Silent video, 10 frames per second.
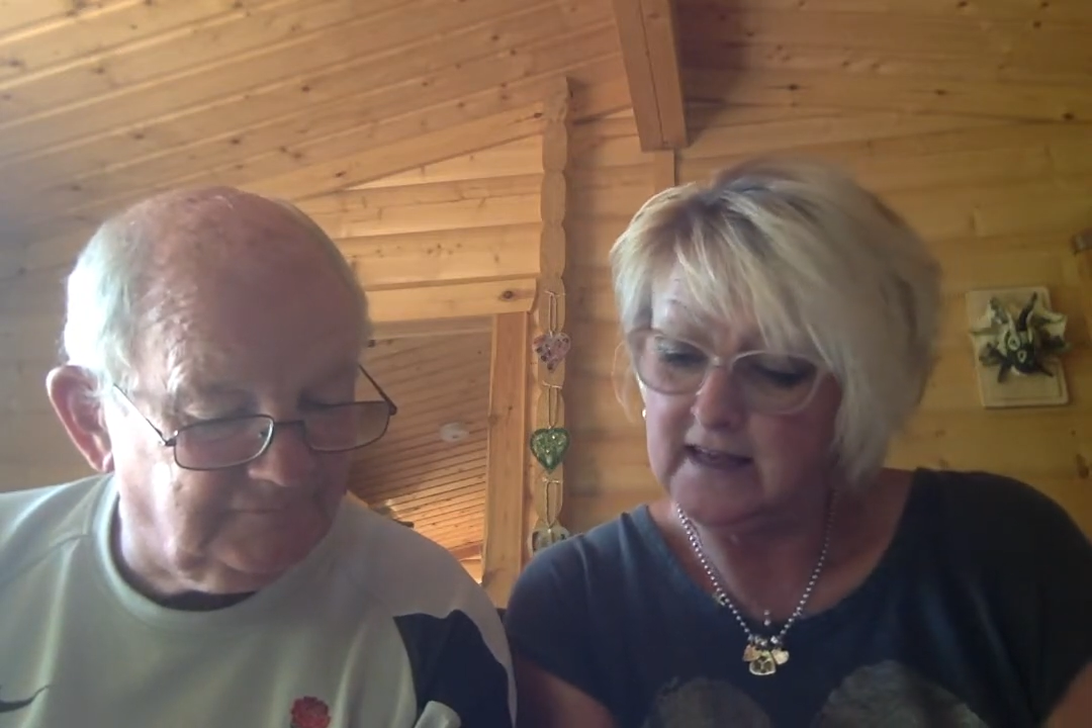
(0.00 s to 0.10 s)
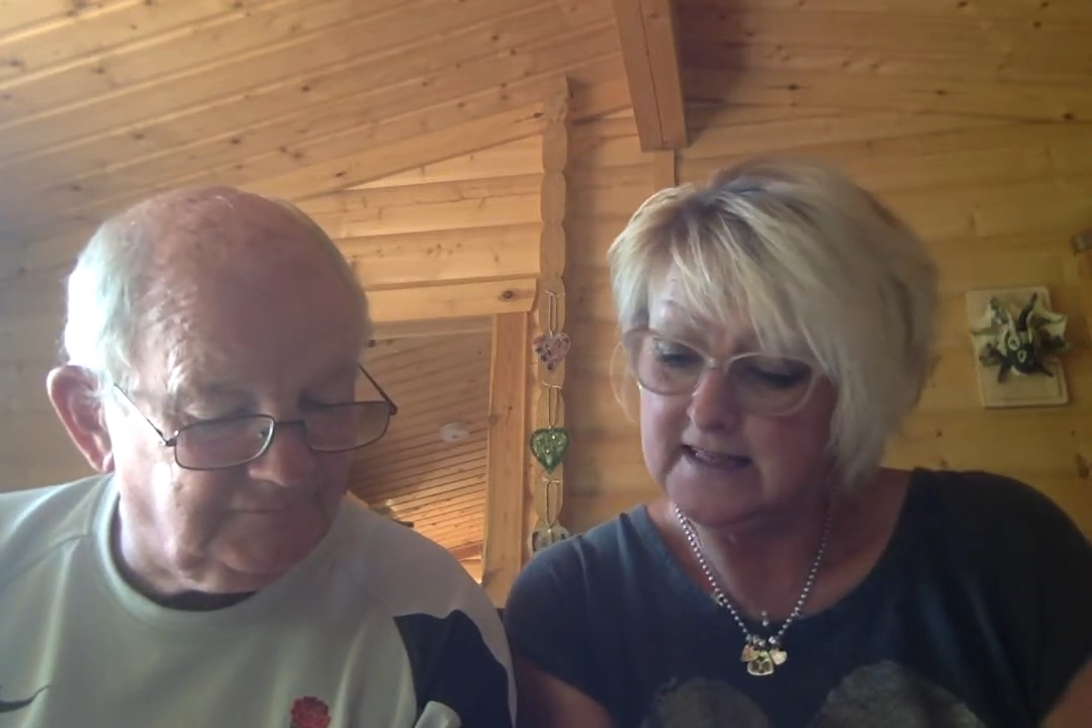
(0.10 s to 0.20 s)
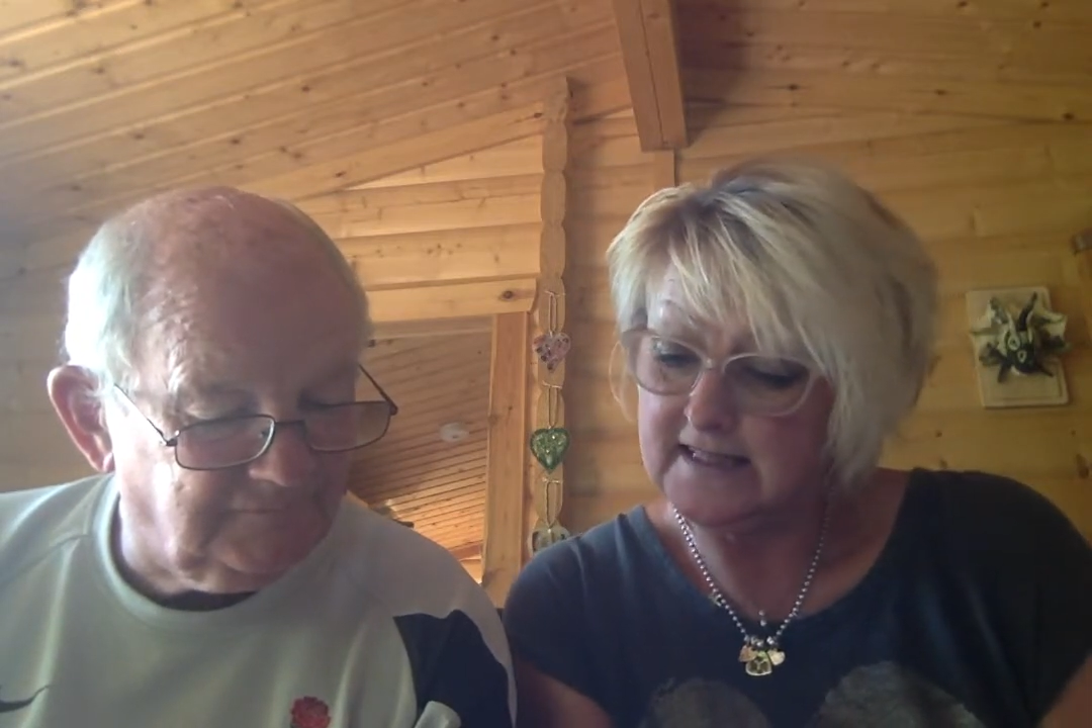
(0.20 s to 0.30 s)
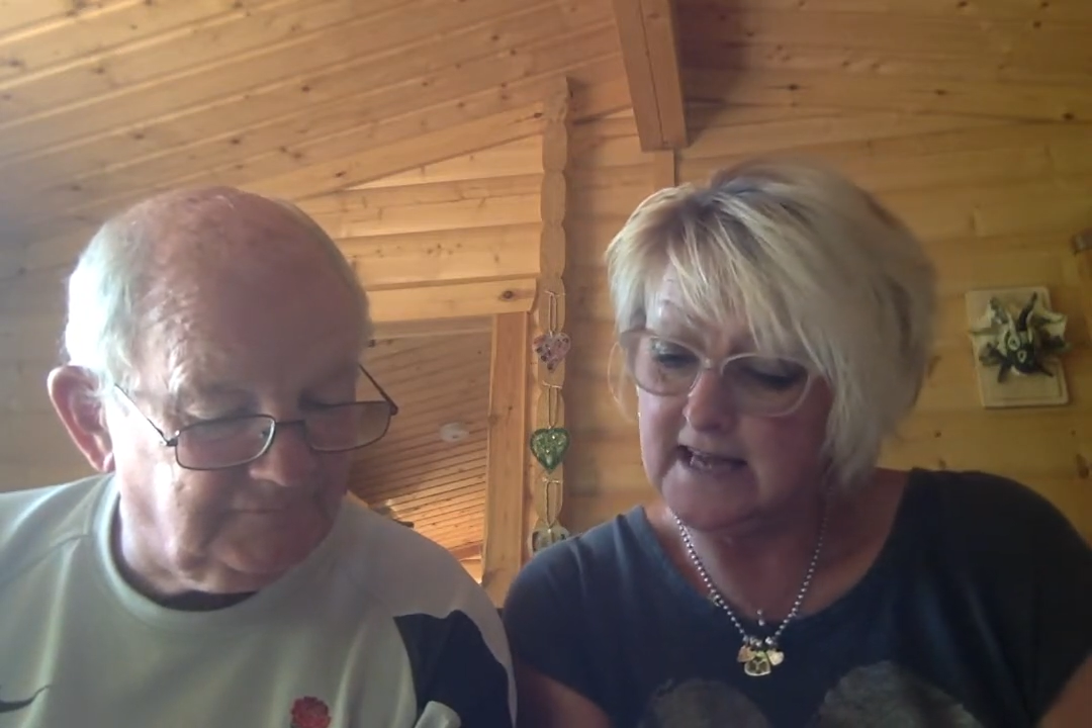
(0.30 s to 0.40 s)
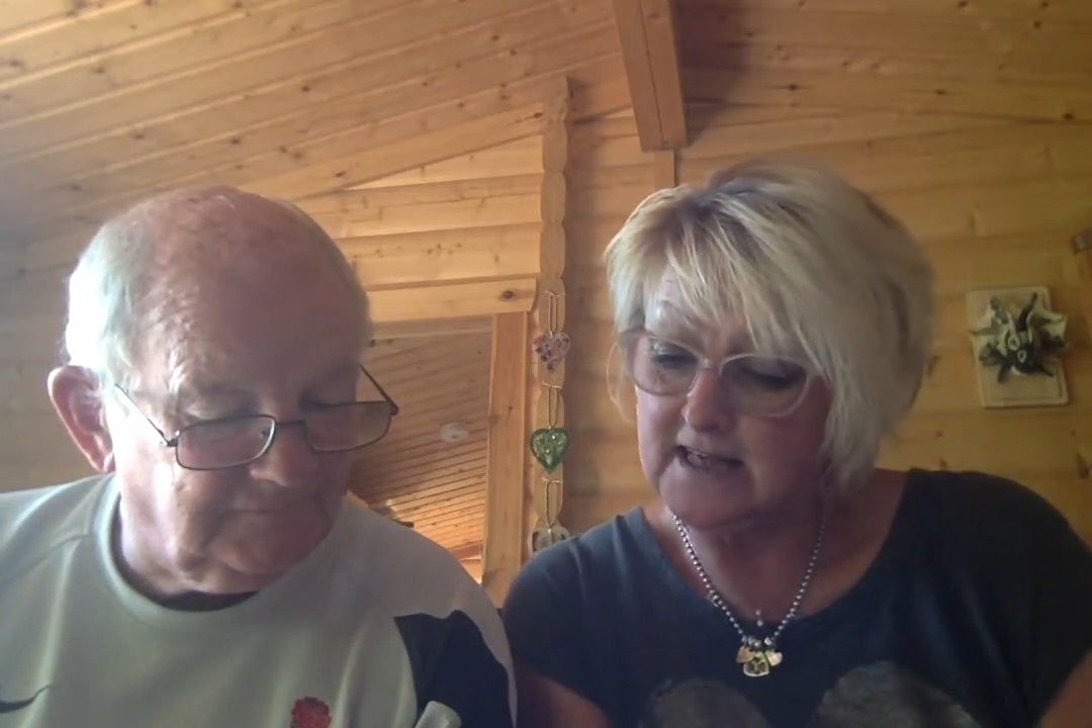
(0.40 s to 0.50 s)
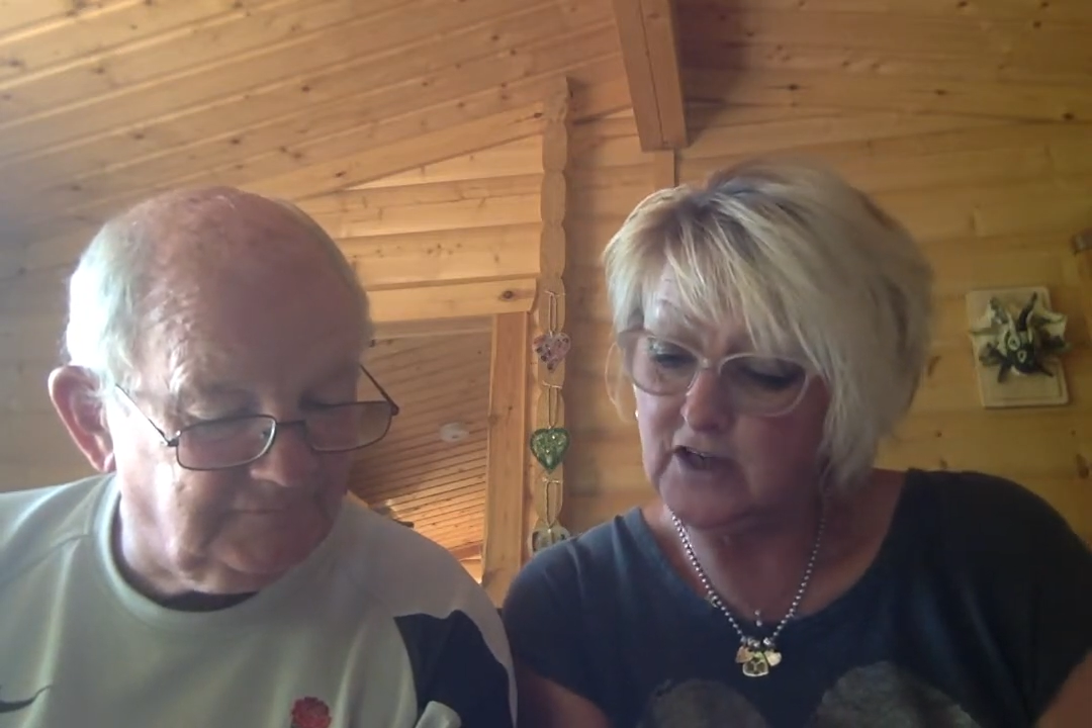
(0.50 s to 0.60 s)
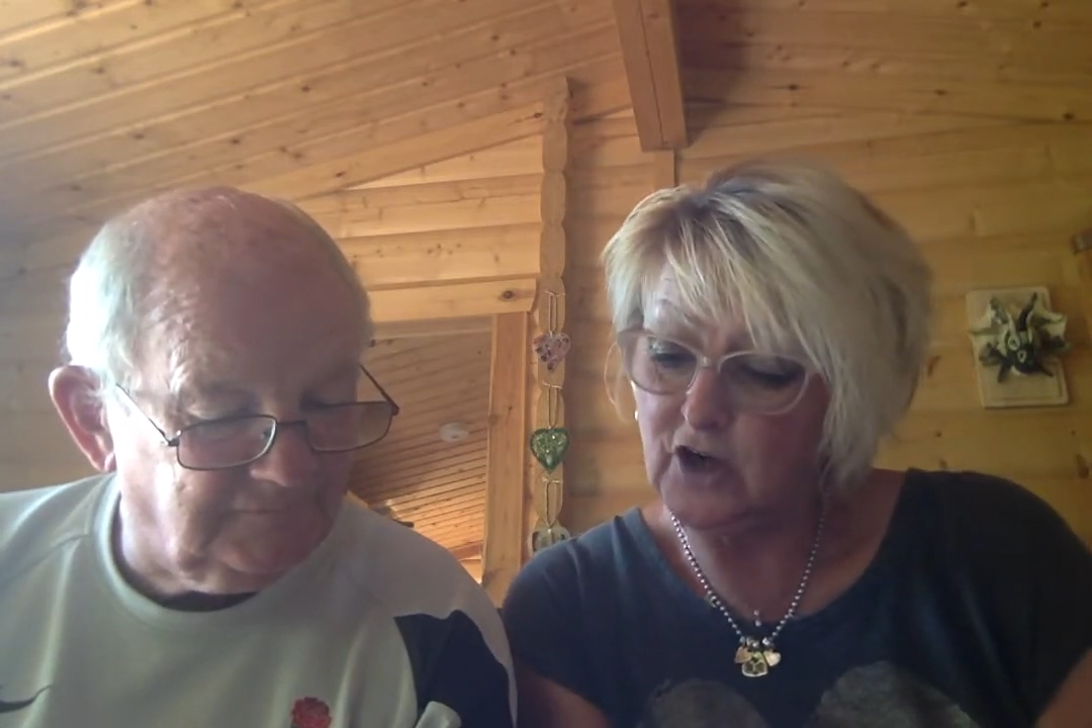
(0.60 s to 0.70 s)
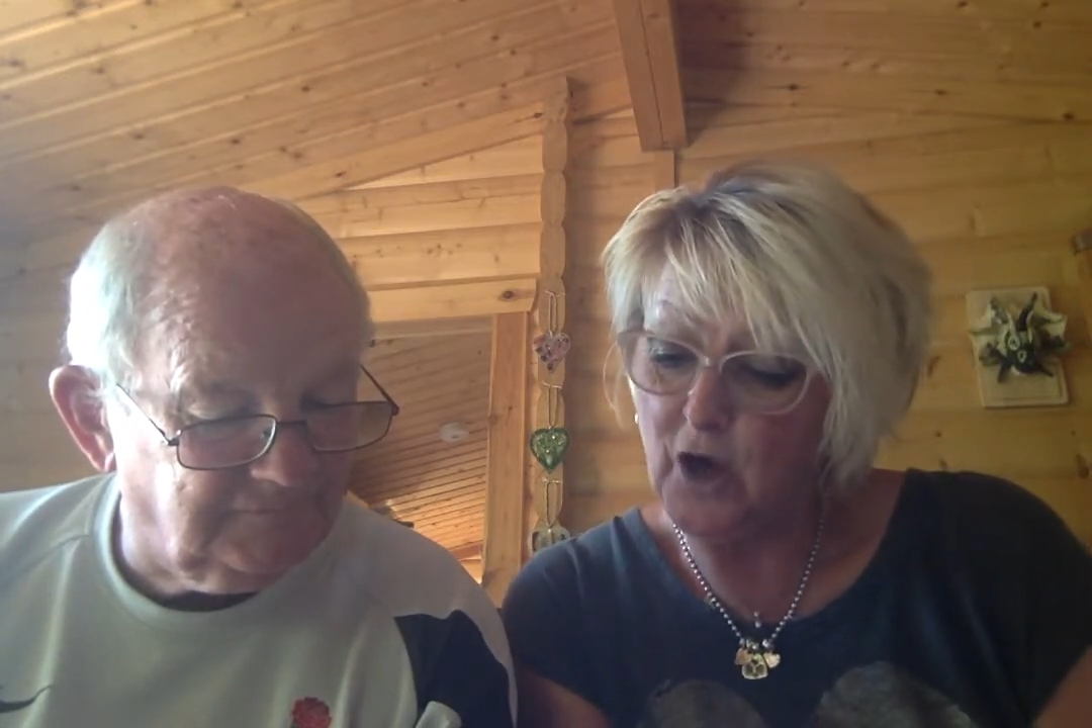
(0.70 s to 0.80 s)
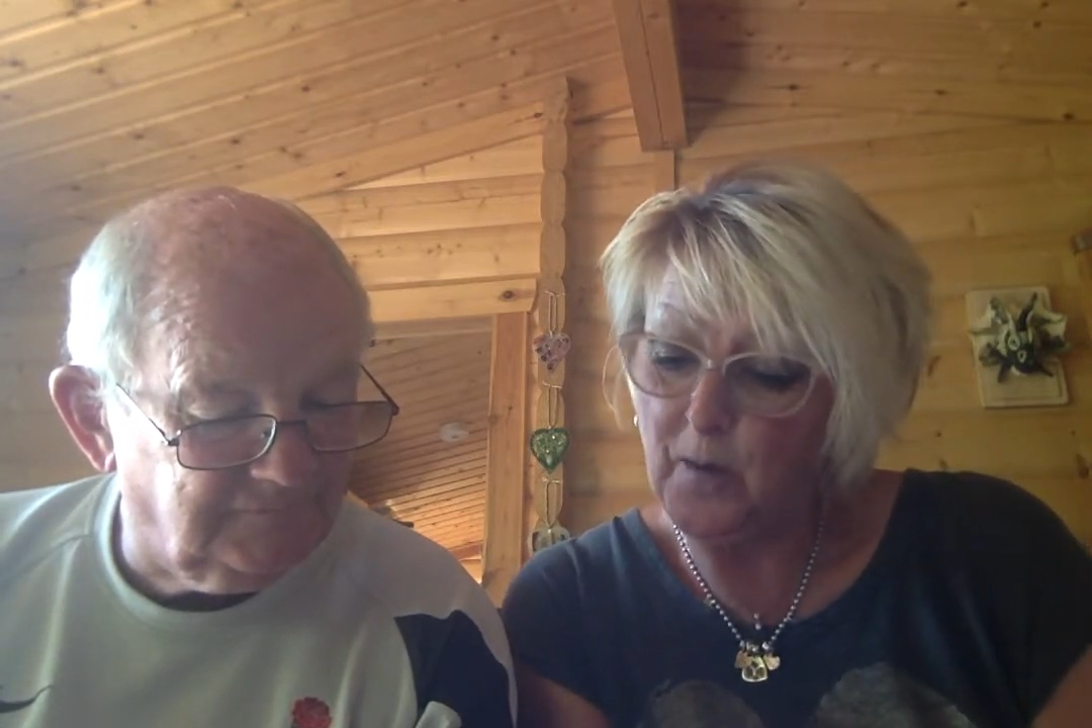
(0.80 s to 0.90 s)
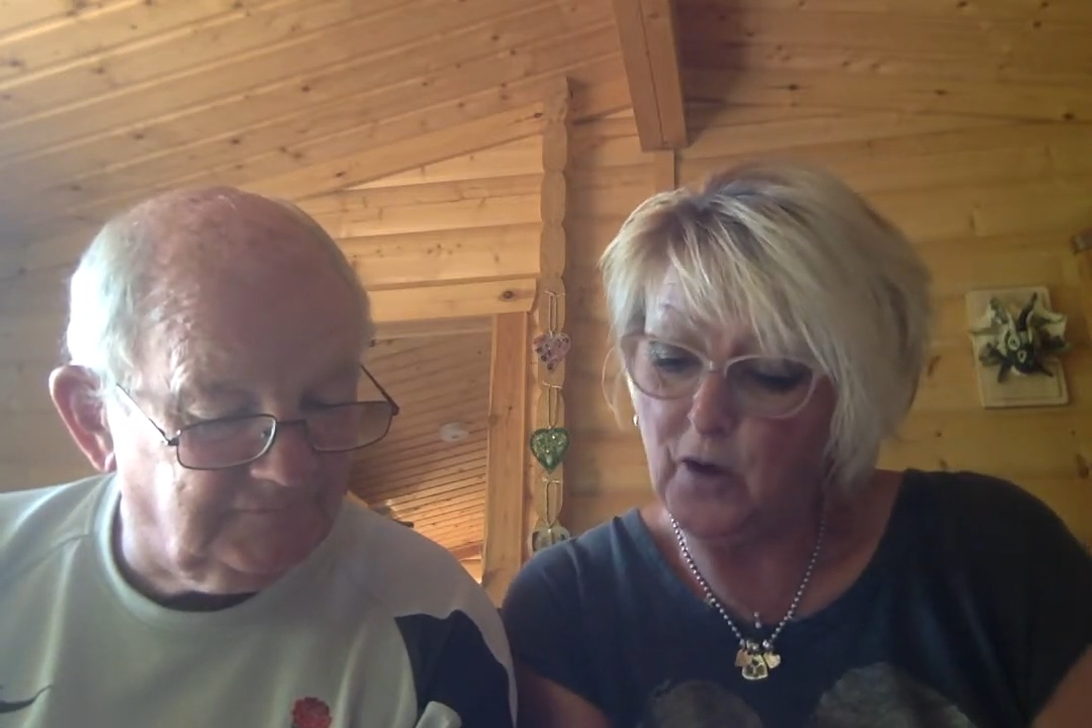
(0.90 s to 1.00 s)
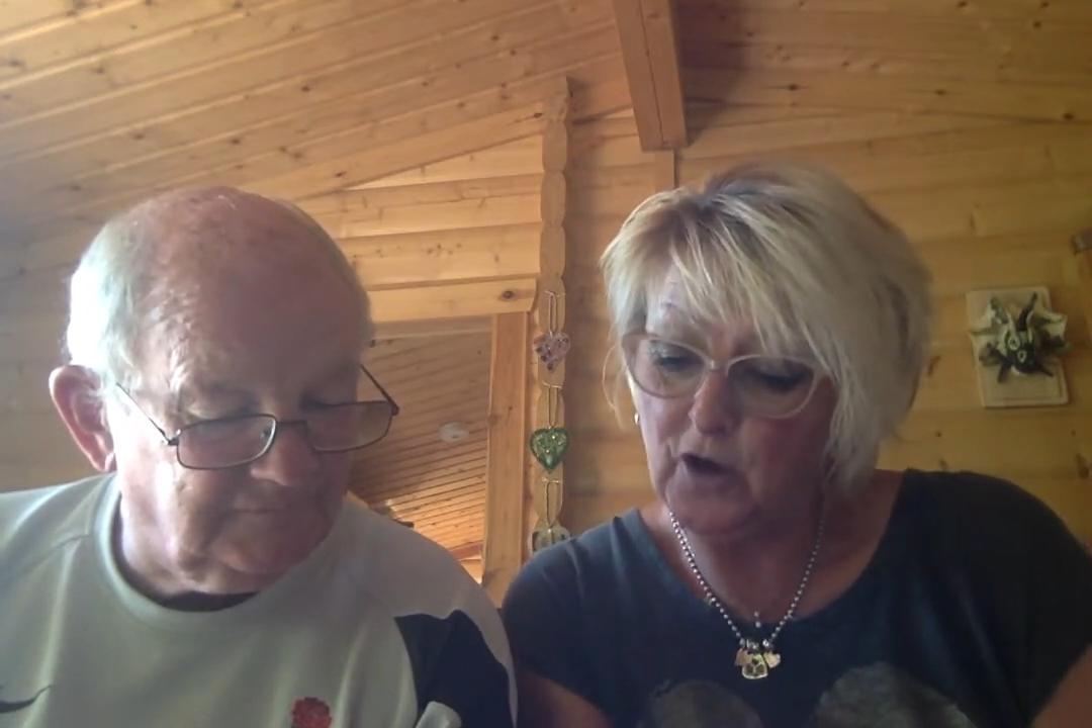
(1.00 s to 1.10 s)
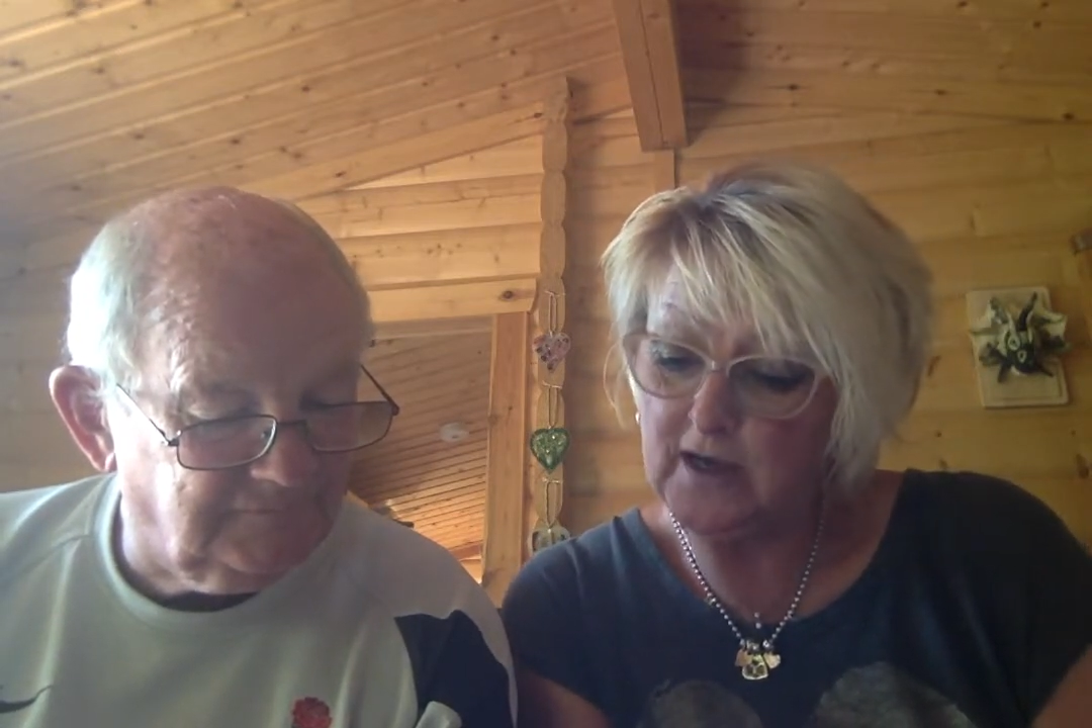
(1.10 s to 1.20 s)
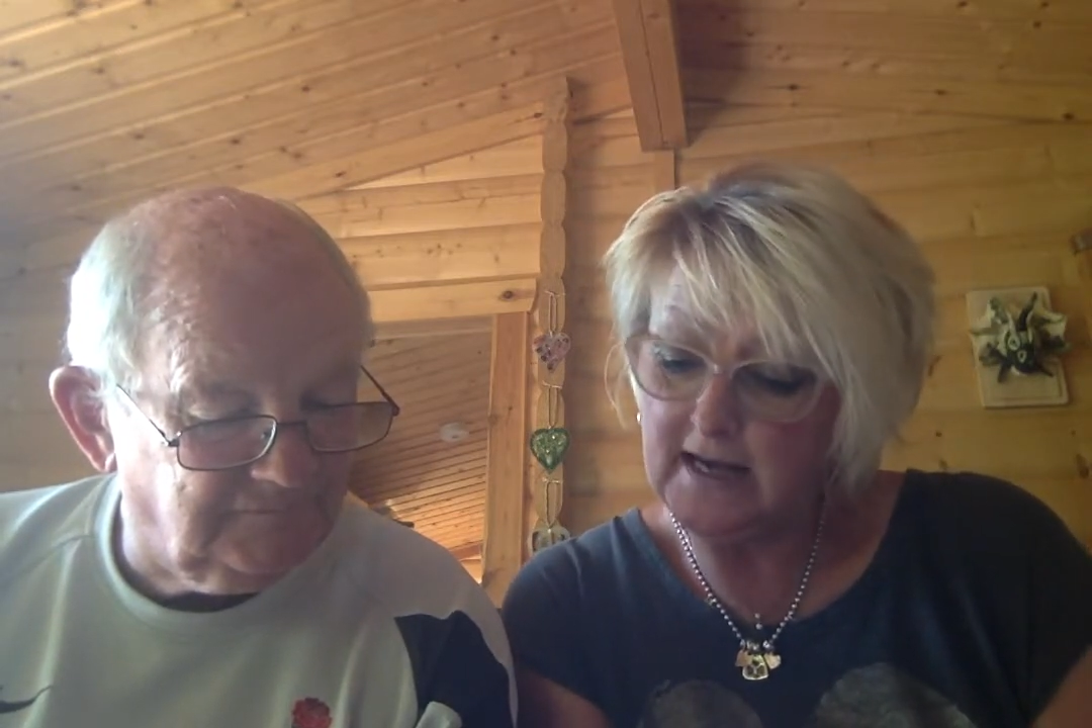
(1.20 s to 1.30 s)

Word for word: said, Come on,